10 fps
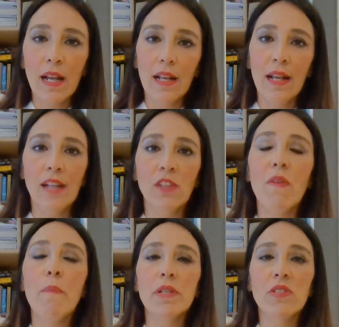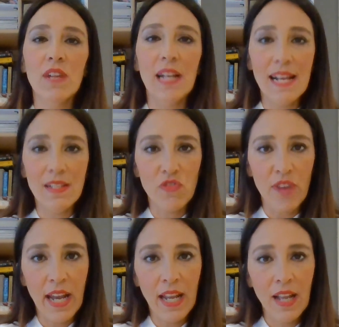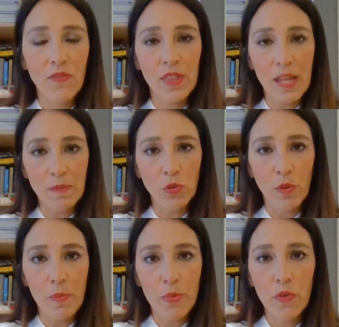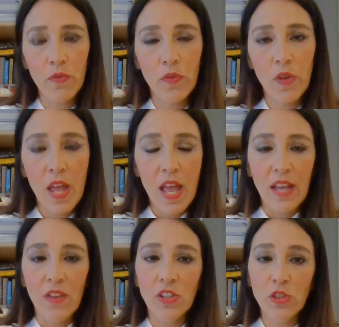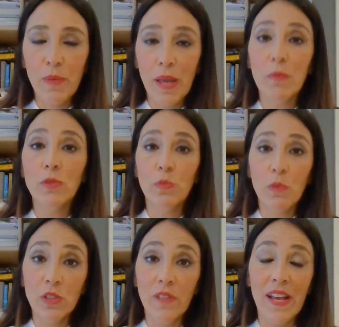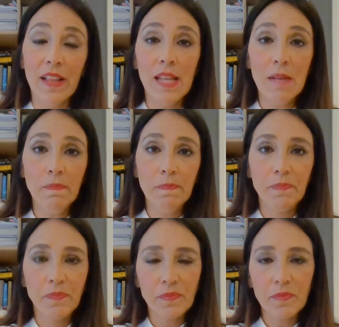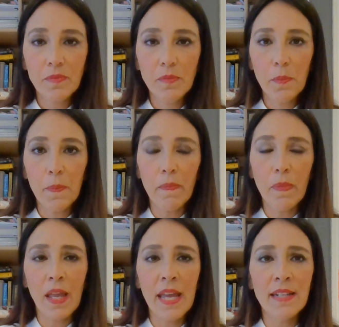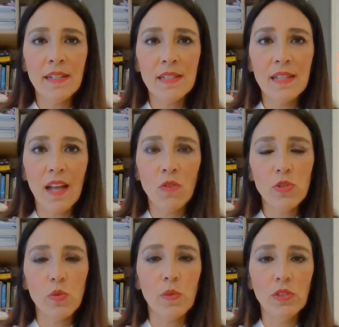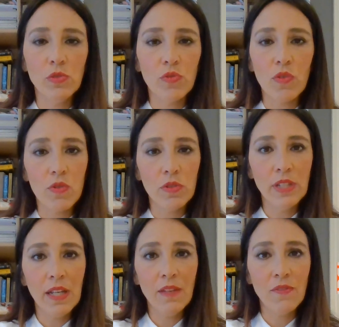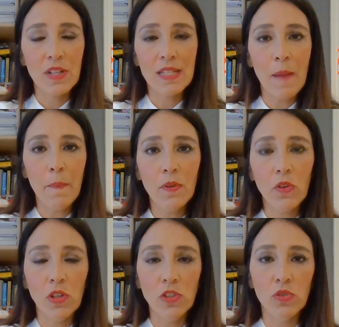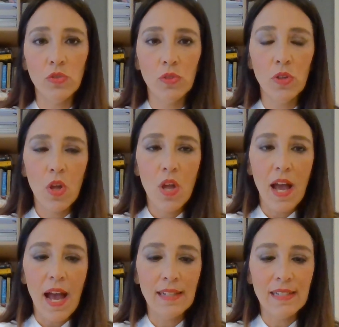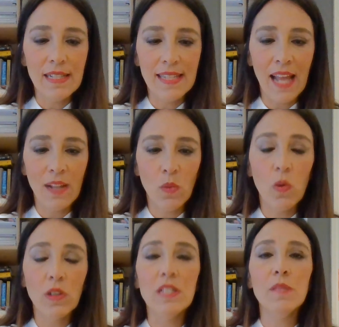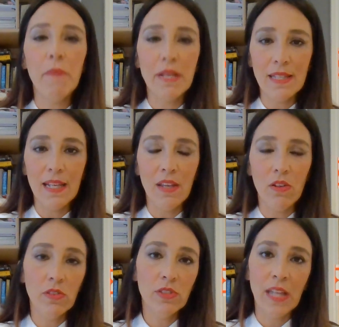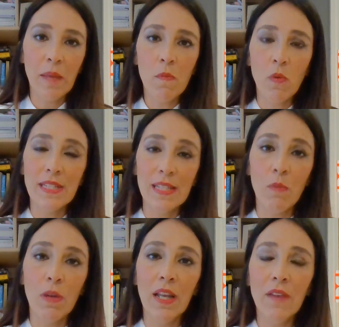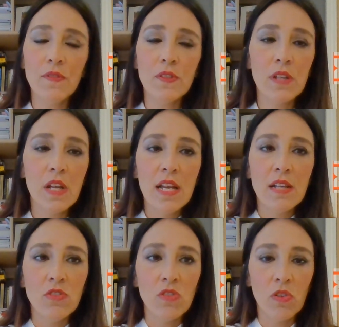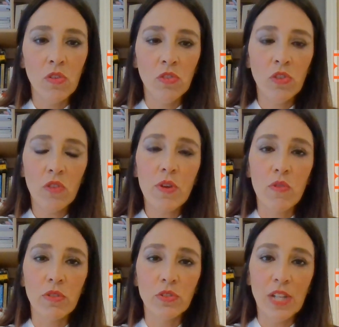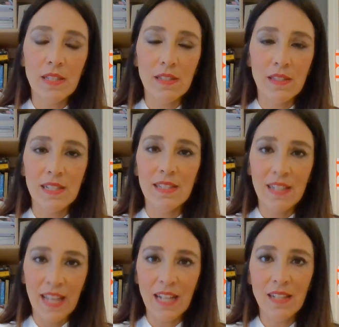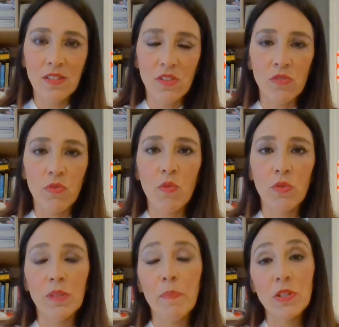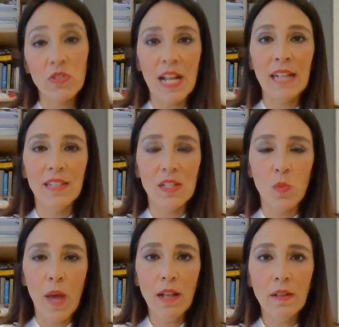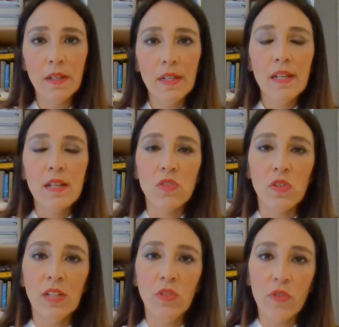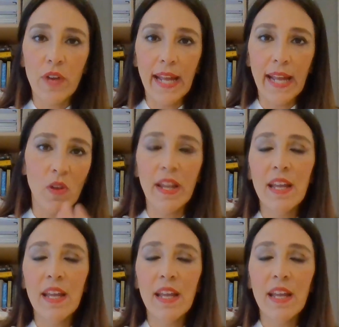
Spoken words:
kind of a personalized training for them to improve. You need to be able to motivate them. And also when you do recruiting, for example, you need to understand what is missing in your team when someone leaves. So you don't recruit just the skills, you recruit the personality as well, so that you create